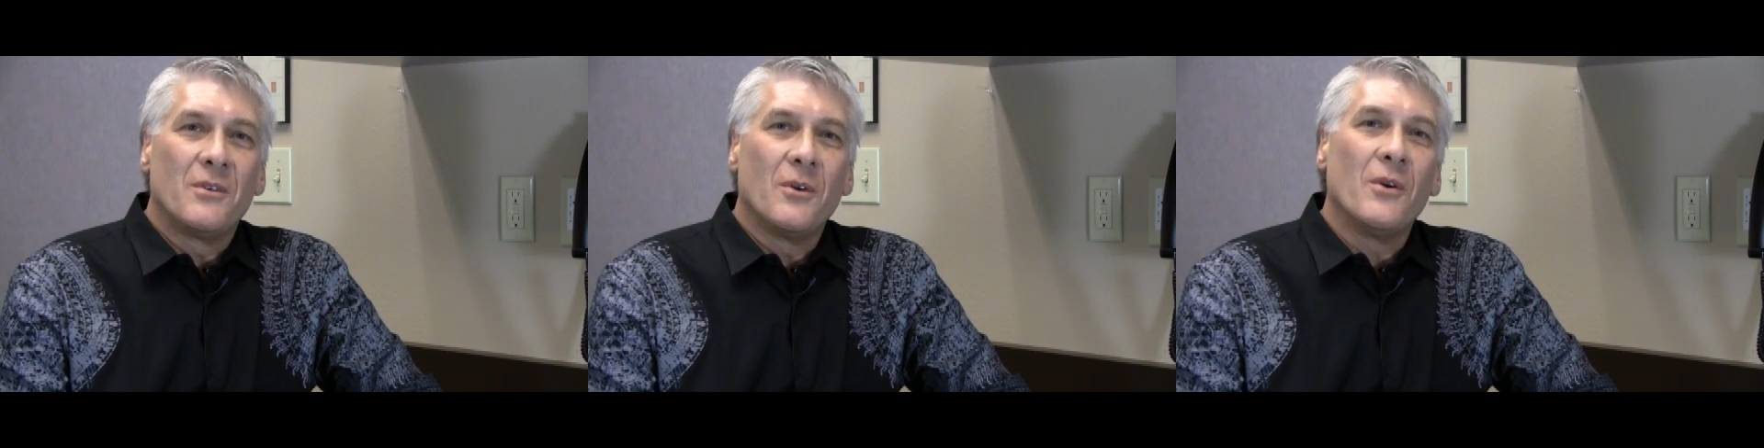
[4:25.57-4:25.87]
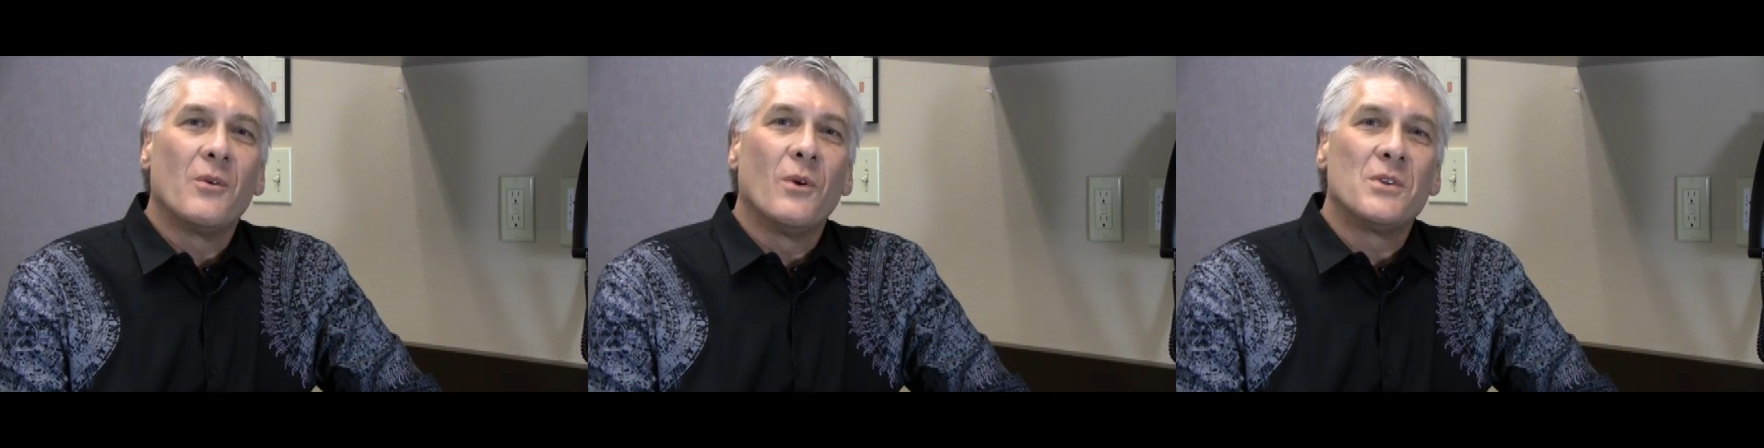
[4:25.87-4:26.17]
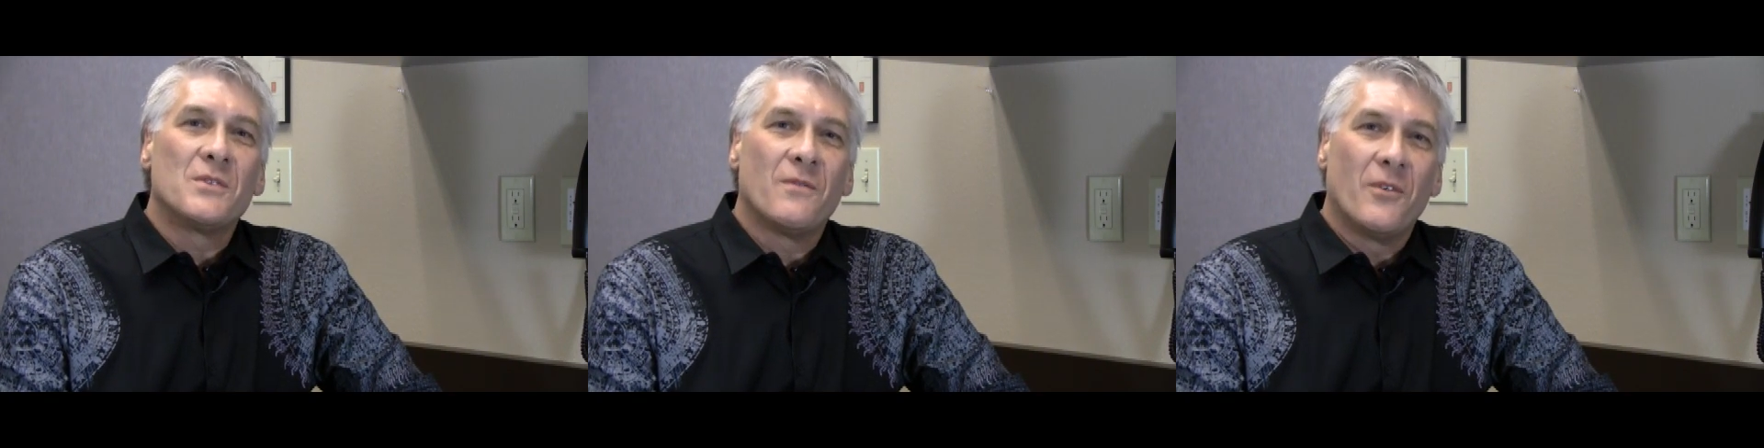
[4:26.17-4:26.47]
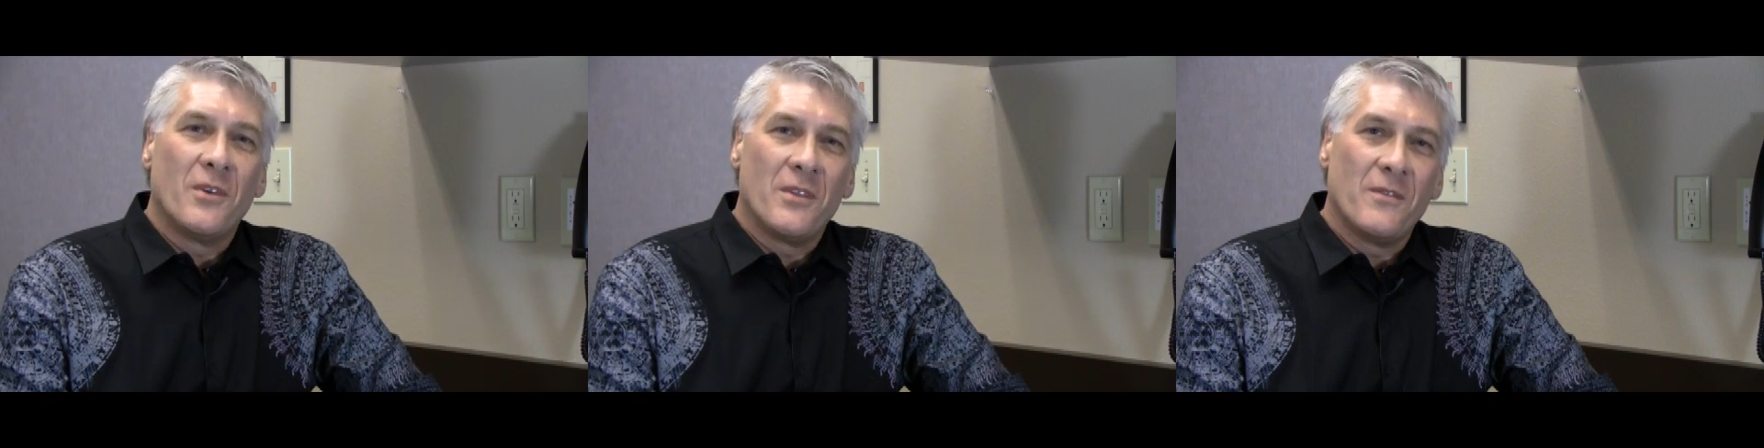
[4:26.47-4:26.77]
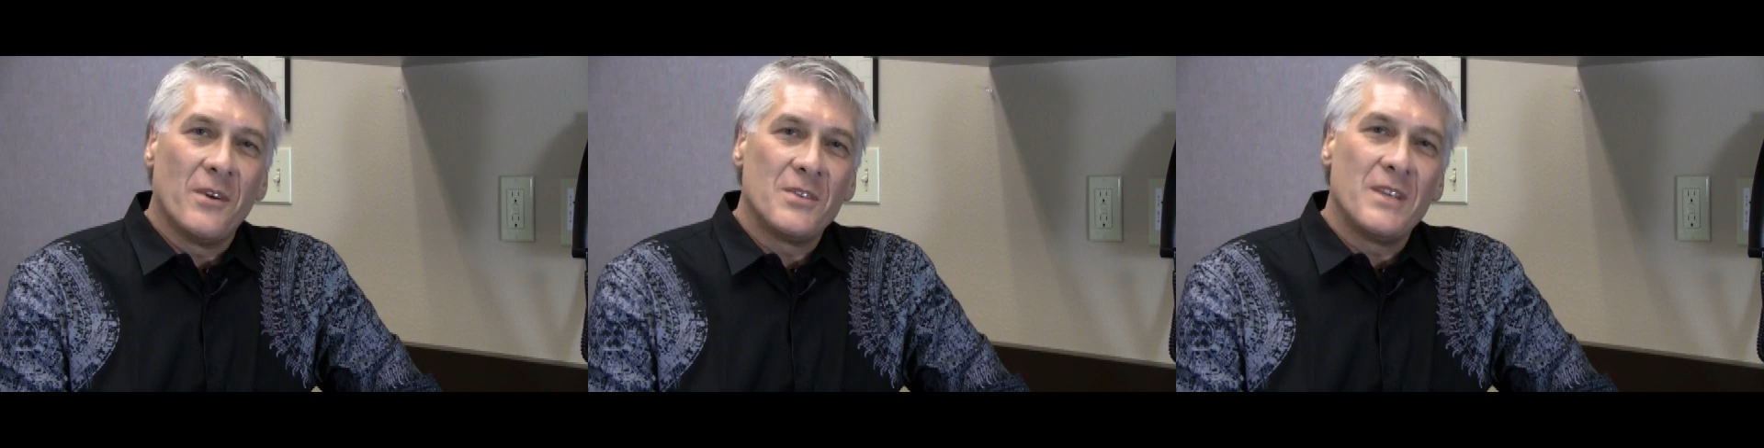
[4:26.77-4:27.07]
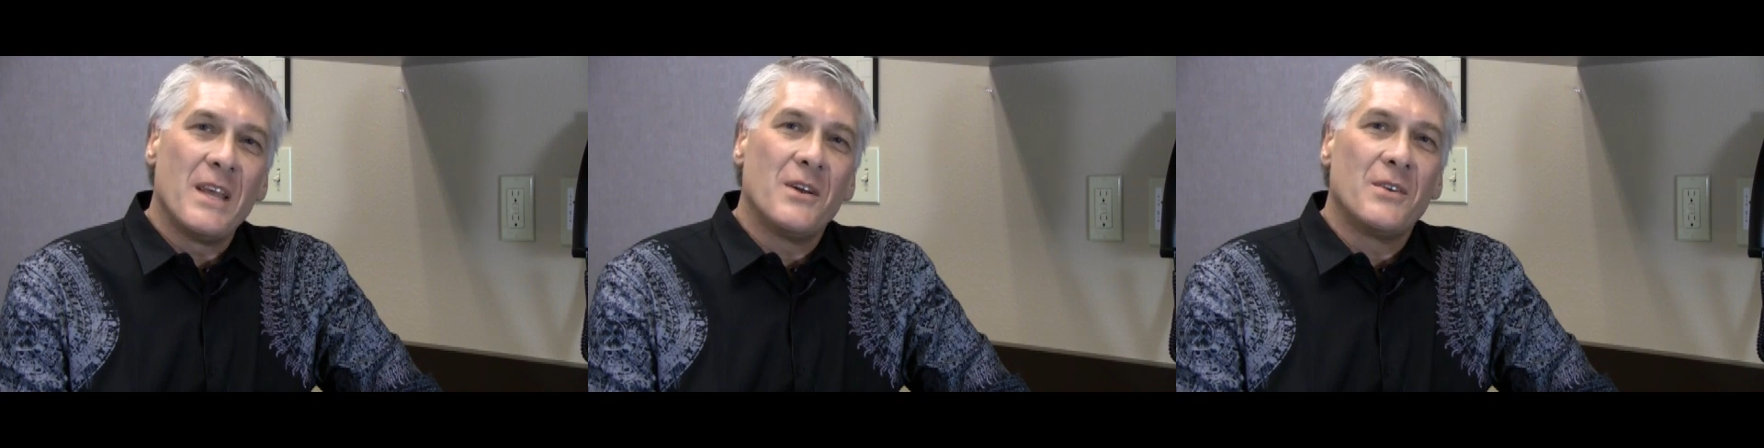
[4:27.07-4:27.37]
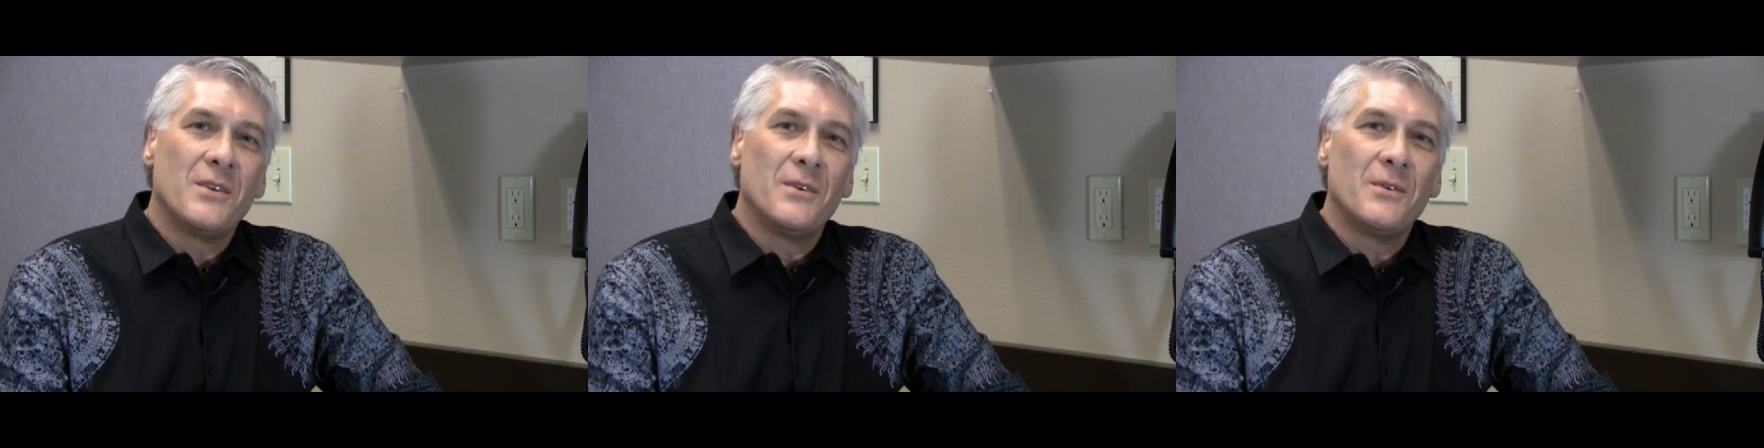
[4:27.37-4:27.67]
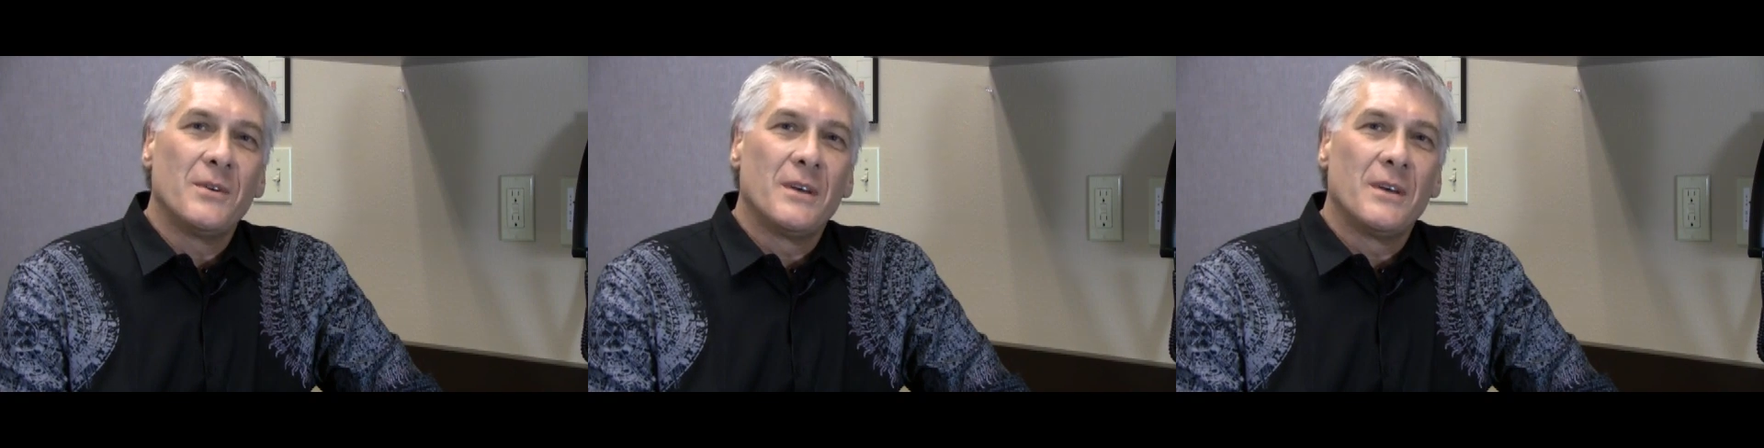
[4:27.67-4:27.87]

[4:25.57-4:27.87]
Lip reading: growing worse for the first day or 2.